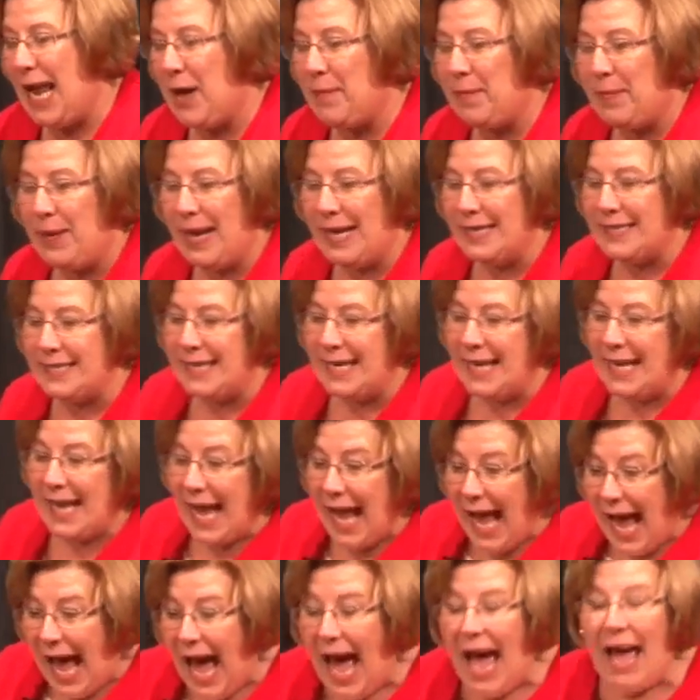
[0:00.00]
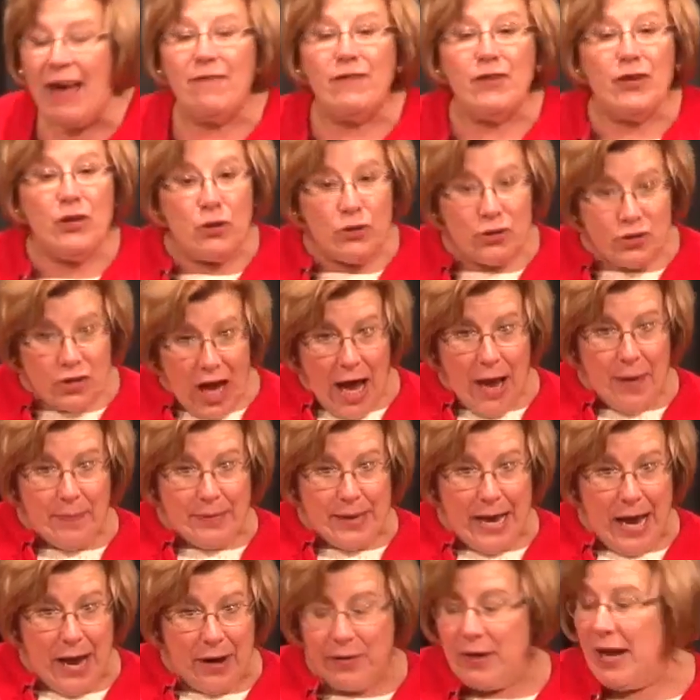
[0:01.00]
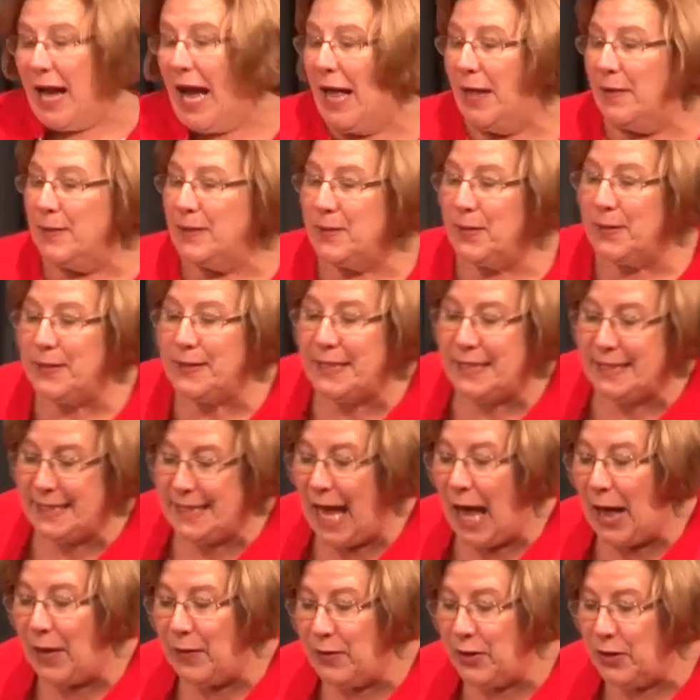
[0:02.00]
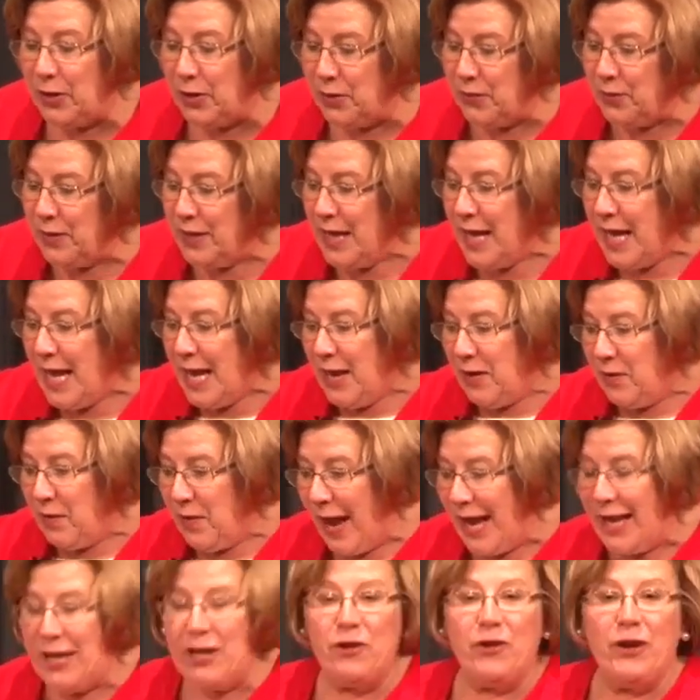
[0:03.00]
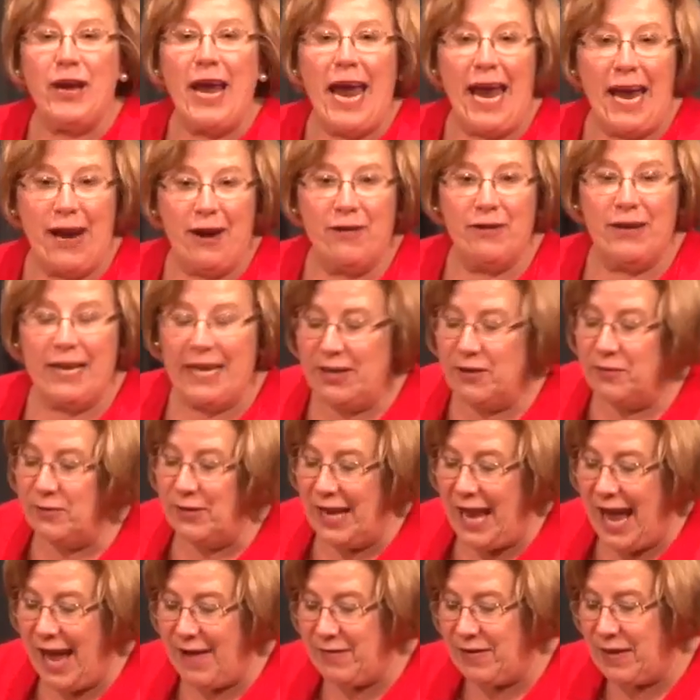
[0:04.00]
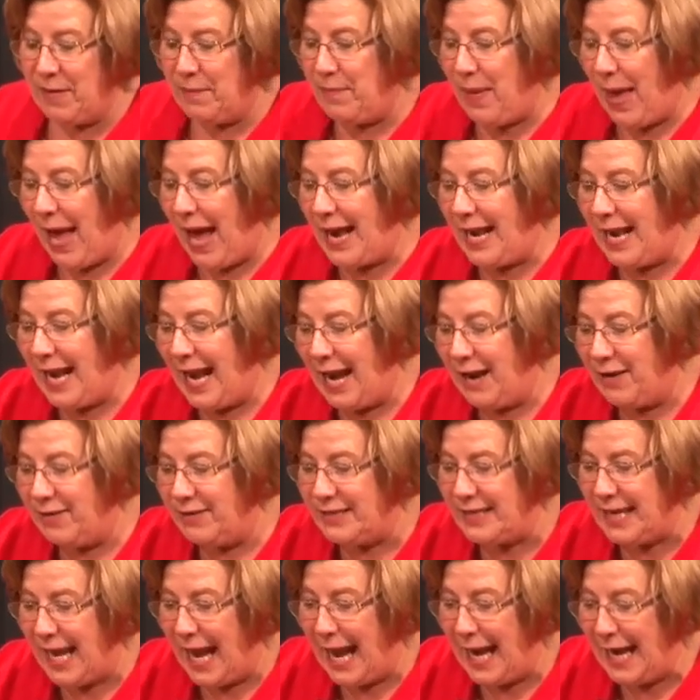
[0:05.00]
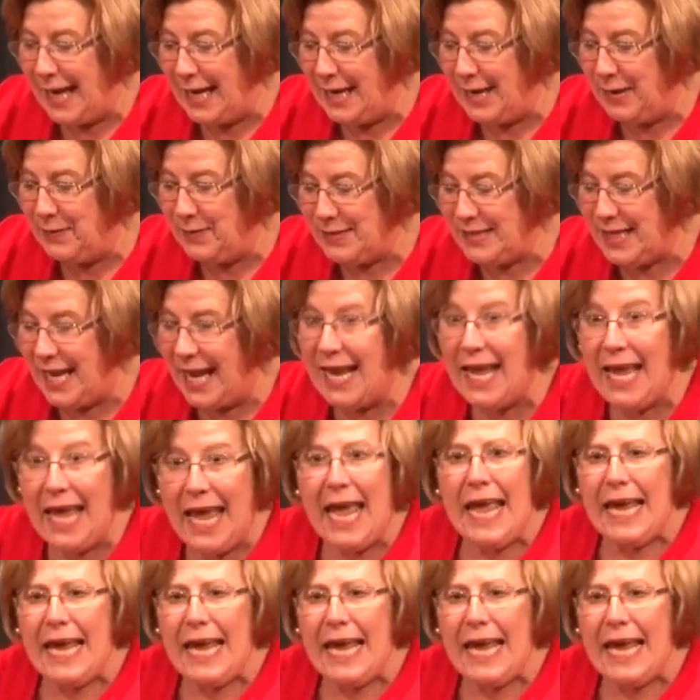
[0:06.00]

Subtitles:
up, and I said, I have a new job now, Kyle, so it's to tell you when you're having a bad hair day. And he was like,